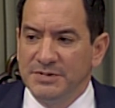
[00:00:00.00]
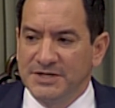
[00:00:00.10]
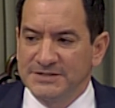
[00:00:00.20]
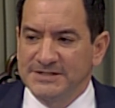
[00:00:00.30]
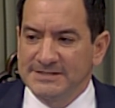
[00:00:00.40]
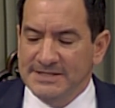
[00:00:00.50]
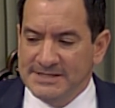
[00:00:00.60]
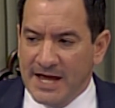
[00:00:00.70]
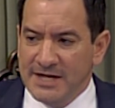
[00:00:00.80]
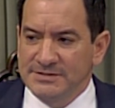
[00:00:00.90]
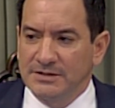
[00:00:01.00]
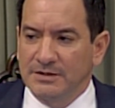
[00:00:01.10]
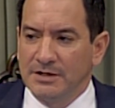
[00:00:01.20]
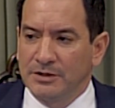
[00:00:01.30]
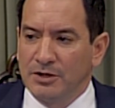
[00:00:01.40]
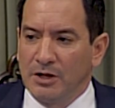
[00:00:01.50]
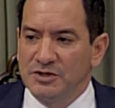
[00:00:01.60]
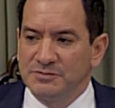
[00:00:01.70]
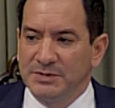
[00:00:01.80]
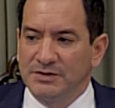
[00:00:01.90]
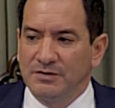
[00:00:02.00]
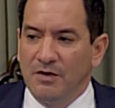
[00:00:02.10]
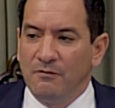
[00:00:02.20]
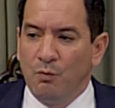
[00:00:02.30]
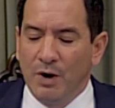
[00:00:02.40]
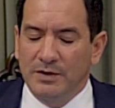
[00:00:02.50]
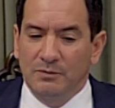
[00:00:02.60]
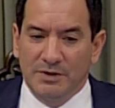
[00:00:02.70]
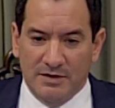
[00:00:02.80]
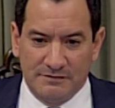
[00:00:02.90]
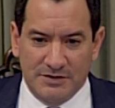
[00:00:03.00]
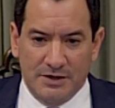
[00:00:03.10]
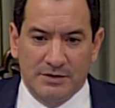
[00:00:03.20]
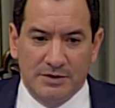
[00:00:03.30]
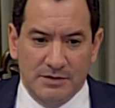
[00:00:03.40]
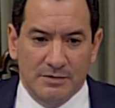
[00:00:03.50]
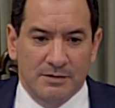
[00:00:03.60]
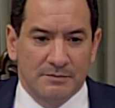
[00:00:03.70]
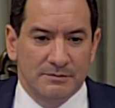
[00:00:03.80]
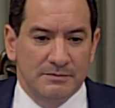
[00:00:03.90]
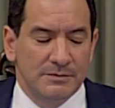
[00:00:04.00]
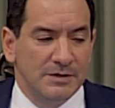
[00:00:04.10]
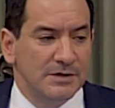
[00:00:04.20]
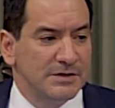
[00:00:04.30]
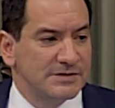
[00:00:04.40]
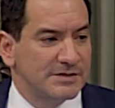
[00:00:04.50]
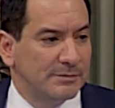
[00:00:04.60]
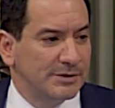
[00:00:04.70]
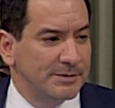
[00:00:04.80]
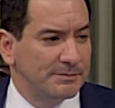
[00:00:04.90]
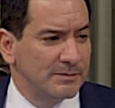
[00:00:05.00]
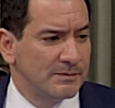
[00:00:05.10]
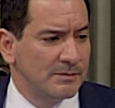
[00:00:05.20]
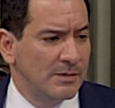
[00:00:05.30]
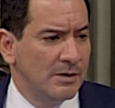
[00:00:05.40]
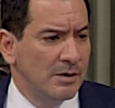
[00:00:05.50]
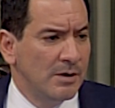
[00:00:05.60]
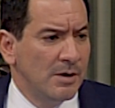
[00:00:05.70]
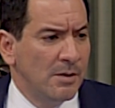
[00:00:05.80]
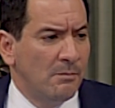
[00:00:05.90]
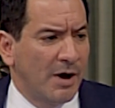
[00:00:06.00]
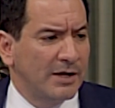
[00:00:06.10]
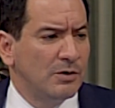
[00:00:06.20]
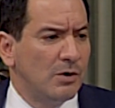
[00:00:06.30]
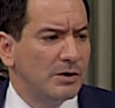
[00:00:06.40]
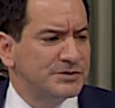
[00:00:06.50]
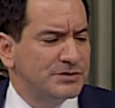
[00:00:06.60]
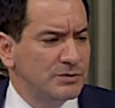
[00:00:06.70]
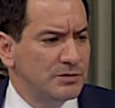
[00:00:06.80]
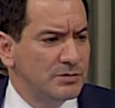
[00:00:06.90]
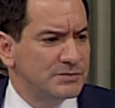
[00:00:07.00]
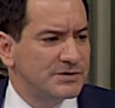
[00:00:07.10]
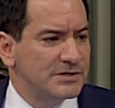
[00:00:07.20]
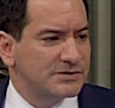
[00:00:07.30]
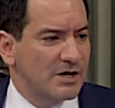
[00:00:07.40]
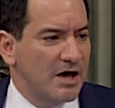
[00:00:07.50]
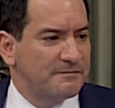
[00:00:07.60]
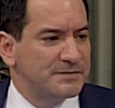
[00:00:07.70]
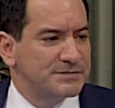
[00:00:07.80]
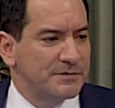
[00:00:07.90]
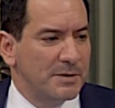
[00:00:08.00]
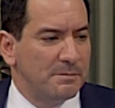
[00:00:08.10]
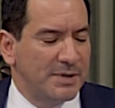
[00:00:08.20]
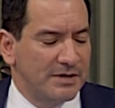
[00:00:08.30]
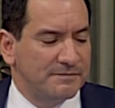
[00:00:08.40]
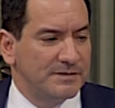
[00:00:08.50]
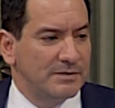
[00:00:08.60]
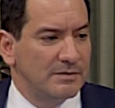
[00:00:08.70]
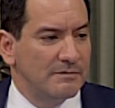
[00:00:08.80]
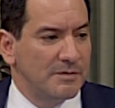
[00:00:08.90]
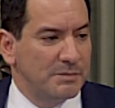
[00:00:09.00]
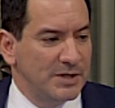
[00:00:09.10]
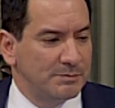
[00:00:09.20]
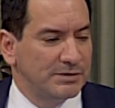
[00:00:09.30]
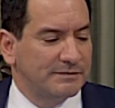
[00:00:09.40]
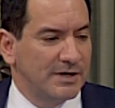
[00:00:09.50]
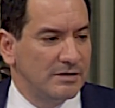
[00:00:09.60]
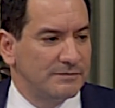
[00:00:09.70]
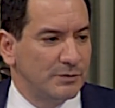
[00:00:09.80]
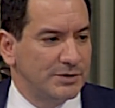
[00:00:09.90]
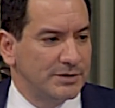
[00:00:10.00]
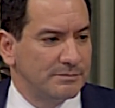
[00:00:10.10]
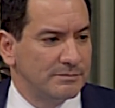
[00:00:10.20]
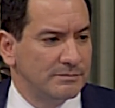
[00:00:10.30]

because it is a tacit acknowledgement of what we have done here in the Assembly. My goal is to use this office for the benefit of the people of California.